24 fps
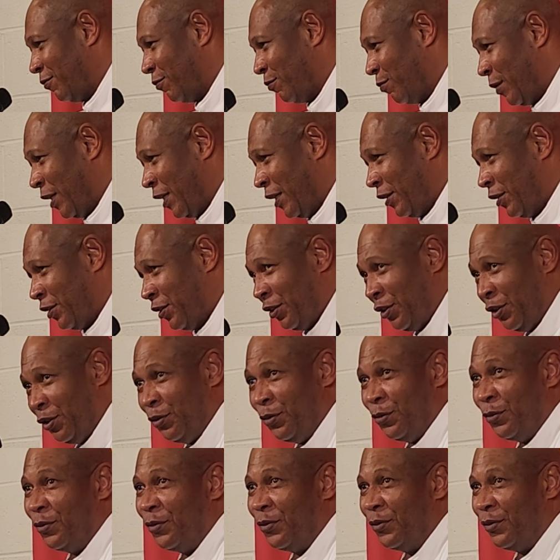mean to
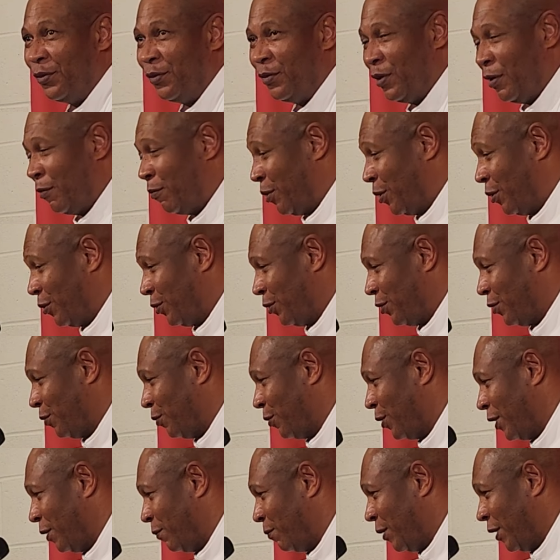you, opposed to
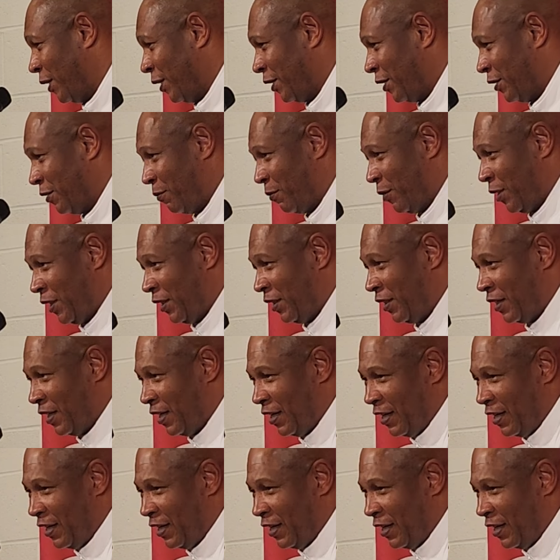what it means to me?